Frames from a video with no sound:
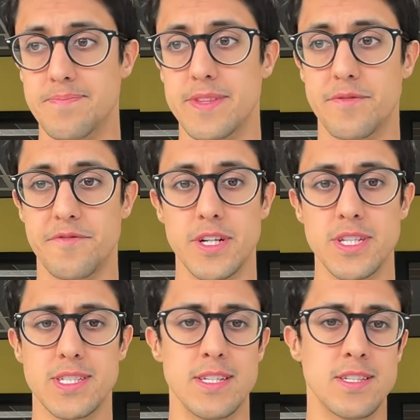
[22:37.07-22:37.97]
The
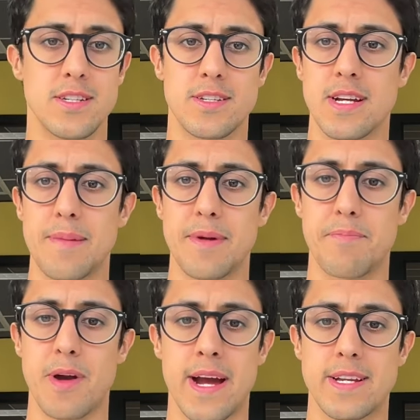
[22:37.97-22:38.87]
first is to come and
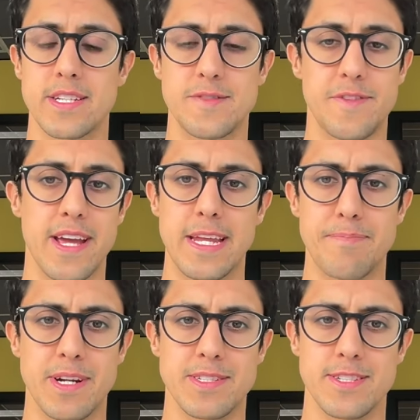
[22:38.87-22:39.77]
practice for any
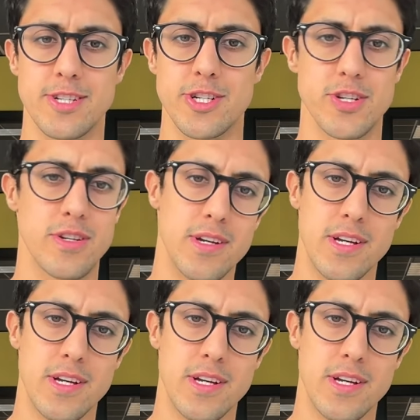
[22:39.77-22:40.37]
presentation